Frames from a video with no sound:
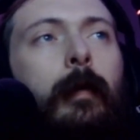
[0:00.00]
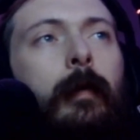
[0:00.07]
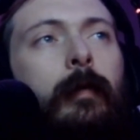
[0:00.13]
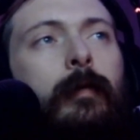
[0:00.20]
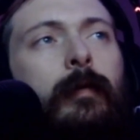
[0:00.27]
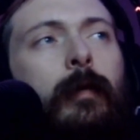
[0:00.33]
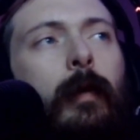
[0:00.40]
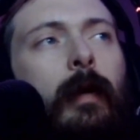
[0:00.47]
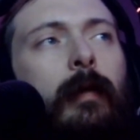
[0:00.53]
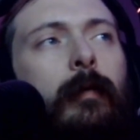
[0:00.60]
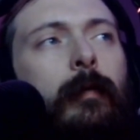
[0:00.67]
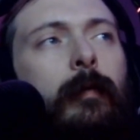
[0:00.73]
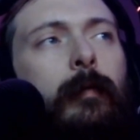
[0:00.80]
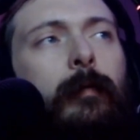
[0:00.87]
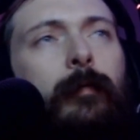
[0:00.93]
I know
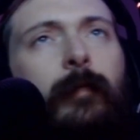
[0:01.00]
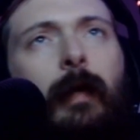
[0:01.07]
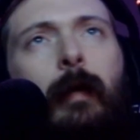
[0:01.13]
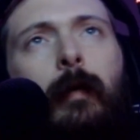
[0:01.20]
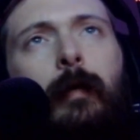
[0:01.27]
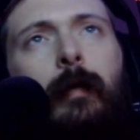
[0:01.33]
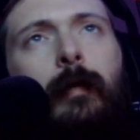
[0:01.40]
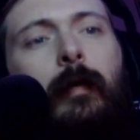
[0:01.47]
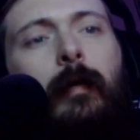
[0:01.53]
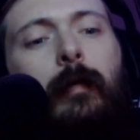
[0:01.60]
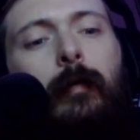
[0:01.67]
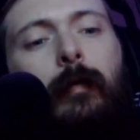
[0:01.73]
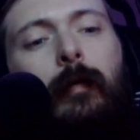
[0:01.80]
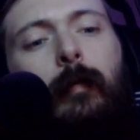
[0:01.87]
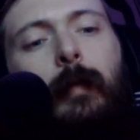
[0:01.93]
very little
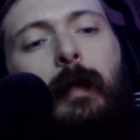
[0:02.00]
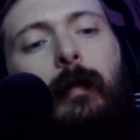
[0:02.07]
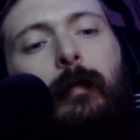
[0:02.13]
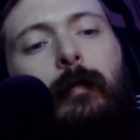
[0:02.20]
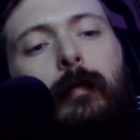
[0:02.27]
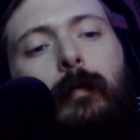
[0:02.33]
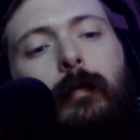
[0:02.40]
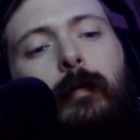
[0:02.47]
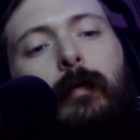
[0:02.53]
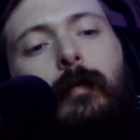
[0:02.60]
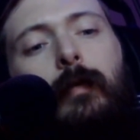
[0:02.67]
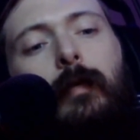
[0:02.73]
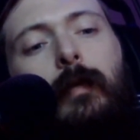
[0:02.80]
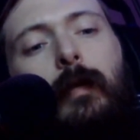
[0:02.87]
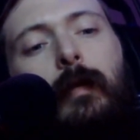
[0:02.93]
about
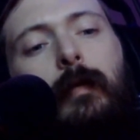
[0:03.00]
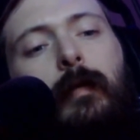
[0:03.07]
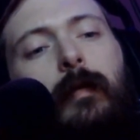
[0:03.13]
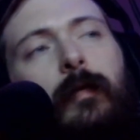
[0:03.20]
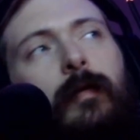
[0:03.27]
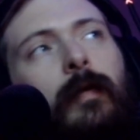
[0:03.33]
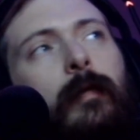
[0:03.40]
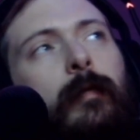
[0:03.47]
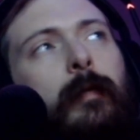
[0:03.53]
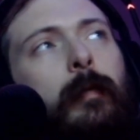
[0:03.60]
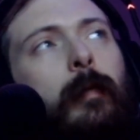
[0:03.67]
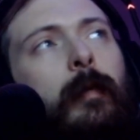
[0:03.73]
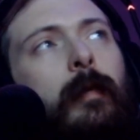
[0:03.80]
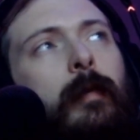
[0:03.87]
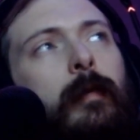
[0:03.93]
the Civil War,
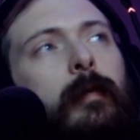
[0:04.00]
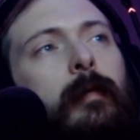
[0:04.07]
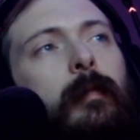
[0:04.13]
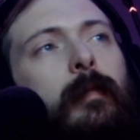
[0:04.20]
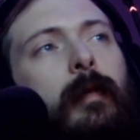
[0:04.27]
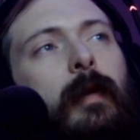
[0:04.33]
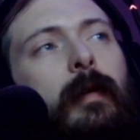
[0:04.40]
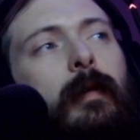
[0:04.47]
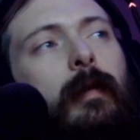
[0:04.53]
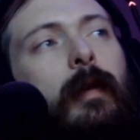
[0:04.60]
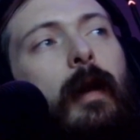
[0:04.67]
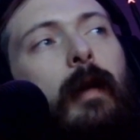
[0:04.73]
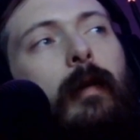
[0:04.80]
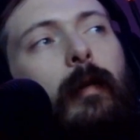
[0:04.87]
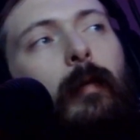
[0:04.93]
and like I know
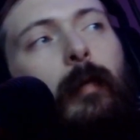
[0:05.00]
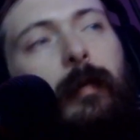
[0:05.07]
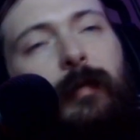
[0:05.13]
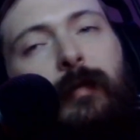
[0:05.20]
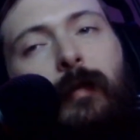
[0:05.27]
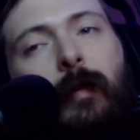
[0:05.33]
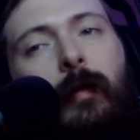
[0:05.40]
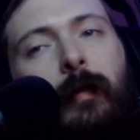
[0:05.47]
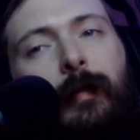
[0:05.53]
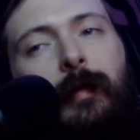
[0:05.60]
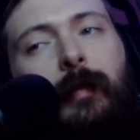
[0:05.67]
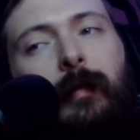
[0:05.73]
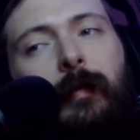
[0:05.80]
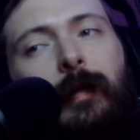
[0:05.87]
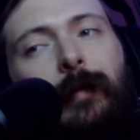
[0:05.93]
what started it and
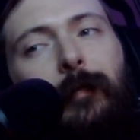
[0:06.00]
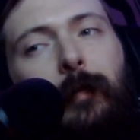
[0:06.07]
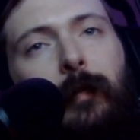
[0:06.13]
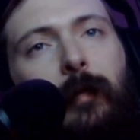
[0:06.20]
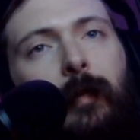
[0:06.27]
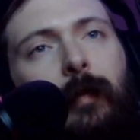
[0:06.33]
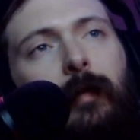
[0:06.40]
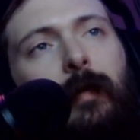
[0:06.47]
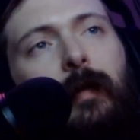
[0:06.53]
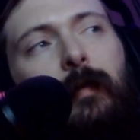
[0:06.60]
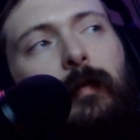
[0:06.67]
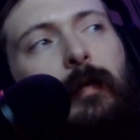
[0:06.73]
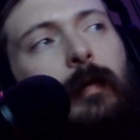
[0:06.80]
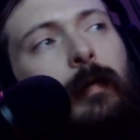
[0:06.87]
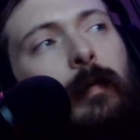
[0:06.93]
everything. That's
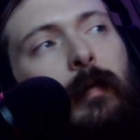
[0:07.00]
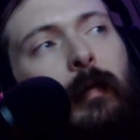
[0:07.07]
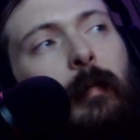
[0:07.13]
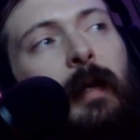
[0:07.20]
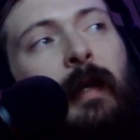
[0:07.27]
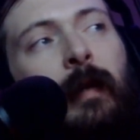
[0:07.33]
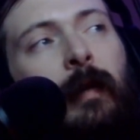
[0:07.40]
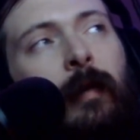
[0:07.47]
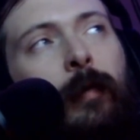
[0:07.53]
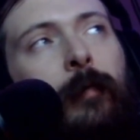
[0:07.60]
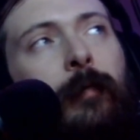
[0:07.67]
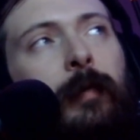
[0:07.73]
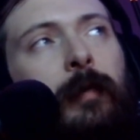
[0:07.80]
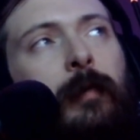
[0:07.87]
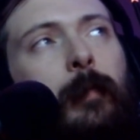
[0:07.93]
the beginning of it is
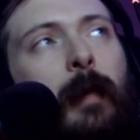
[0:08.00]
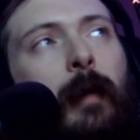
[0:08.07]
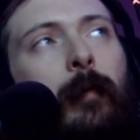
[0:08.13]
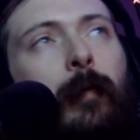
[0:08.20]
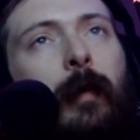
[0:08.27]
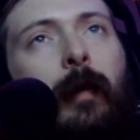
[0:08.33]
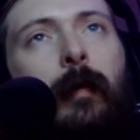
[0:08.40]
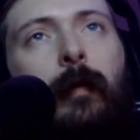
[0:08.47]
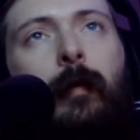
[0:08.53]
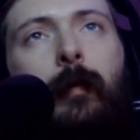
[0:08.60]
about what I know.